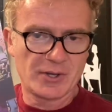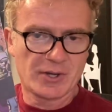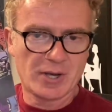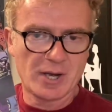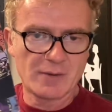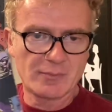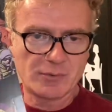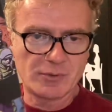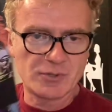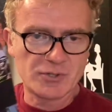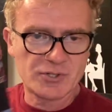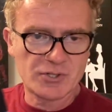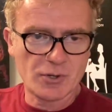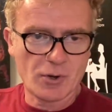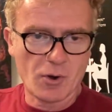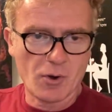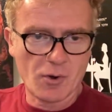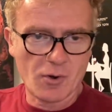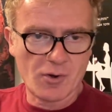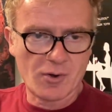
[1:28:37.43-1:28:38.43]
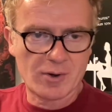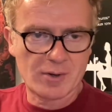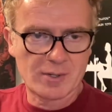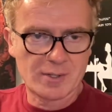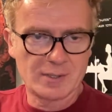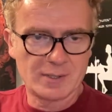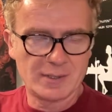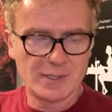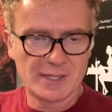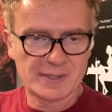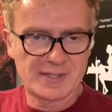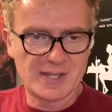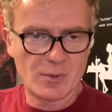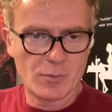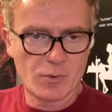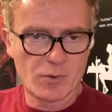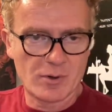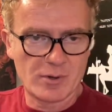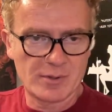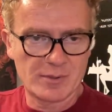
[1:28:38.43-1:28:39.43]
covers are like they
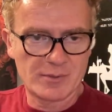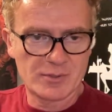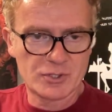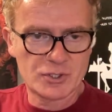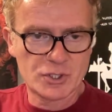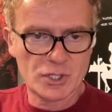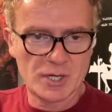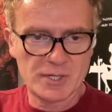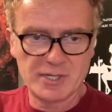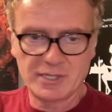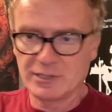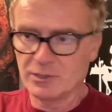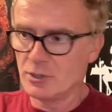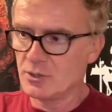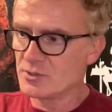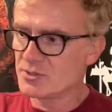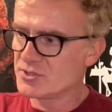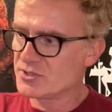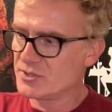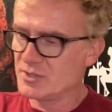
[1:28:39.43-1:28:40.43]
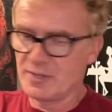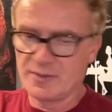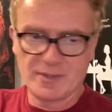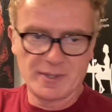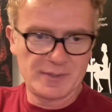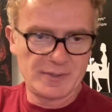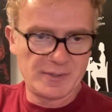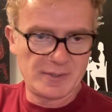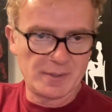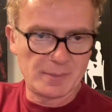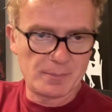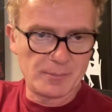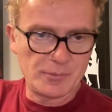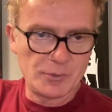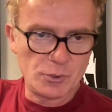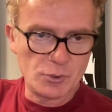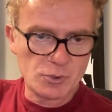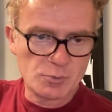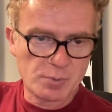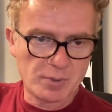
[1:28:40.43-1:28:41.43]
were, shiny gloss, and then the
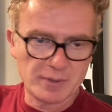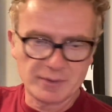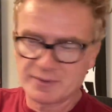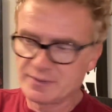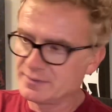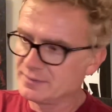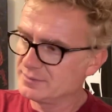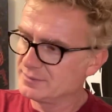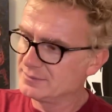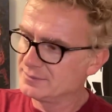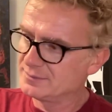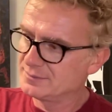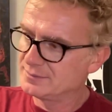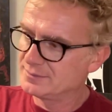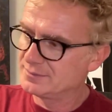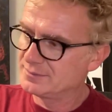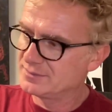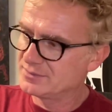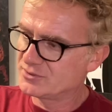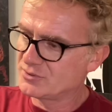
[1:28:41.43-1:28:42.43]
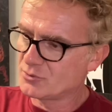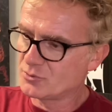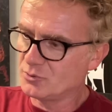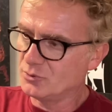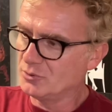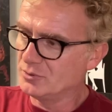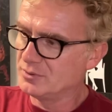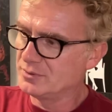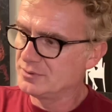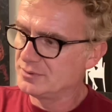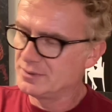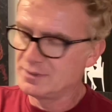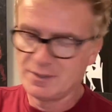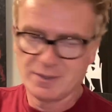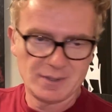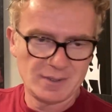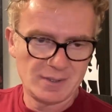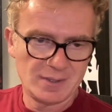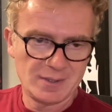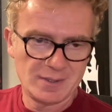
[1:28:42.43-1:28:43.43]
newsprint. So cool.
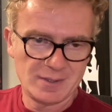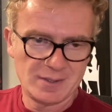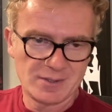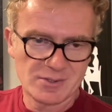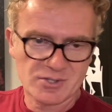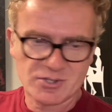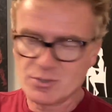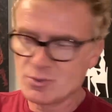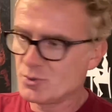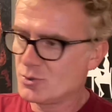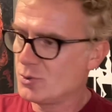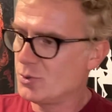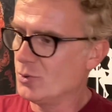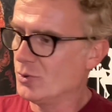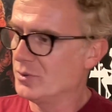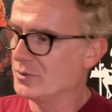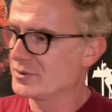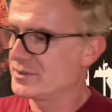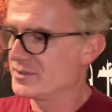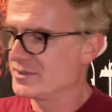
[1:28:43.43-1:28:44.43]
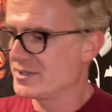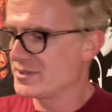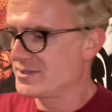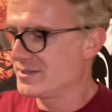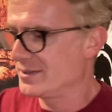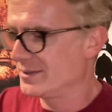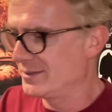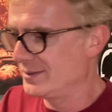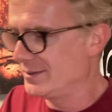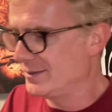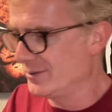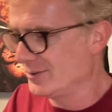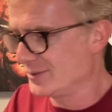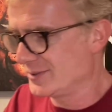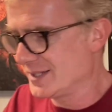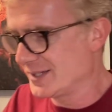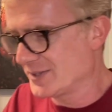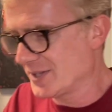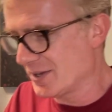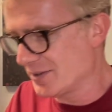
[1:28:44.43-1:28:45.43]
So cool to
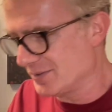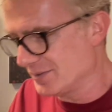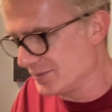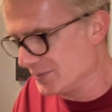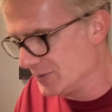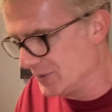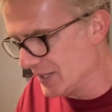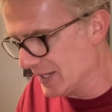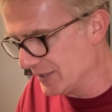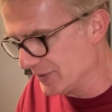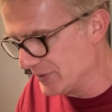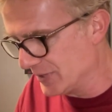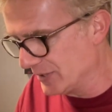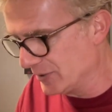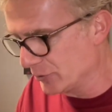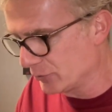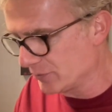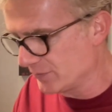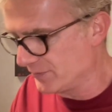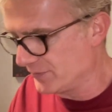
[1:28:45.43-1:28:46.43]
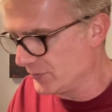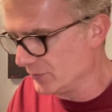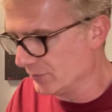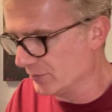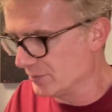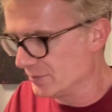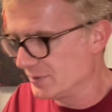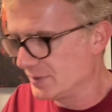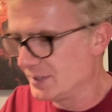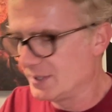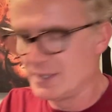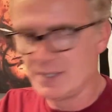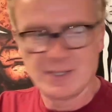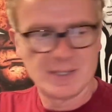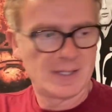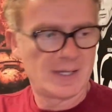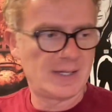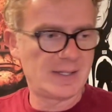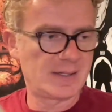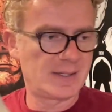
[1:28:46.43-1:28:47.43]
get that look and feel.
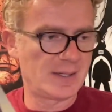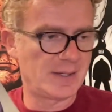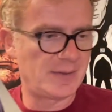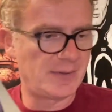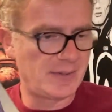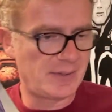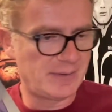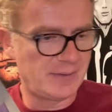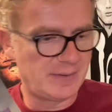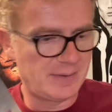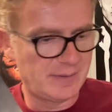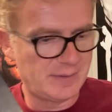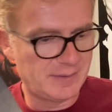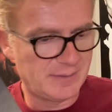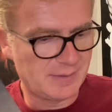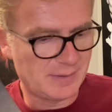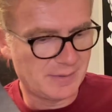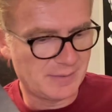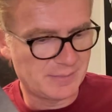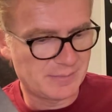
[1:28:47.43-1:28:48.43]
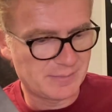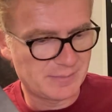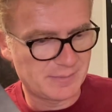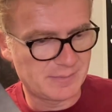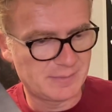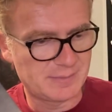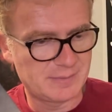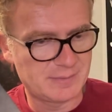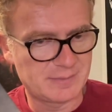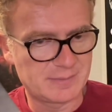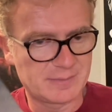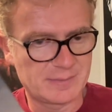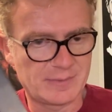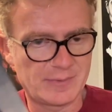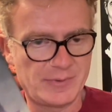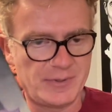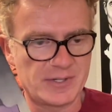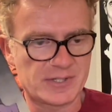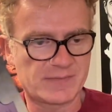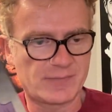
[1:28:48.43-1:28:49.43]
And again,
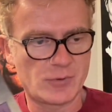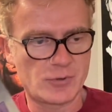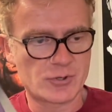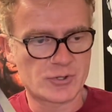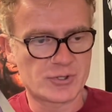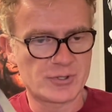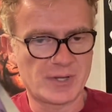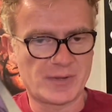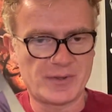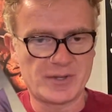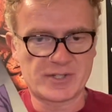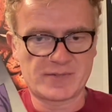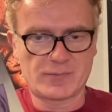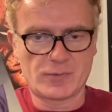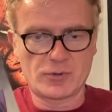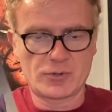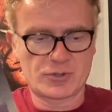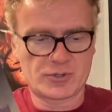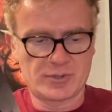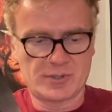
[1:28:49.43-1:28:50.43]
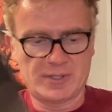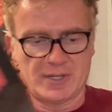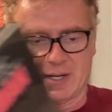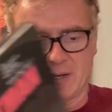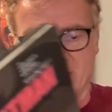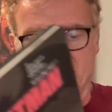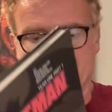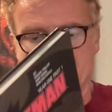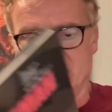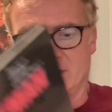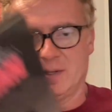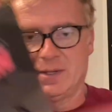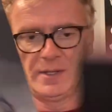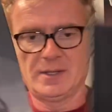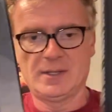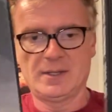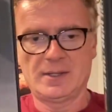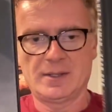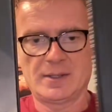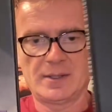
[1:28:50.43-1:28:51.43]
this version and this version, how
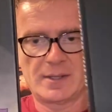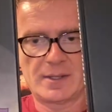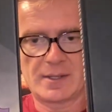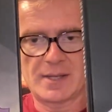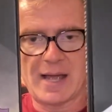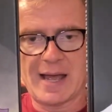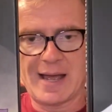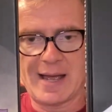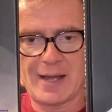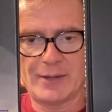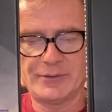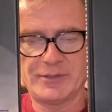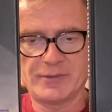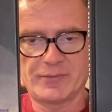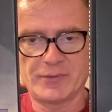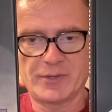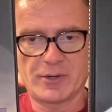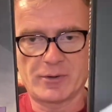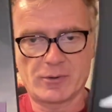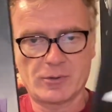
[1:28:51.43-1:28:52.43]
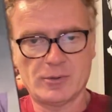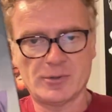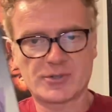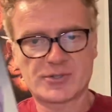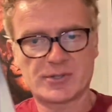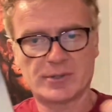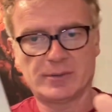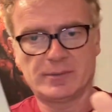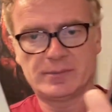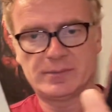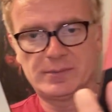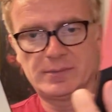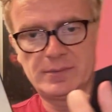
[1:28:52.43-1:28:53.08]
different they are also.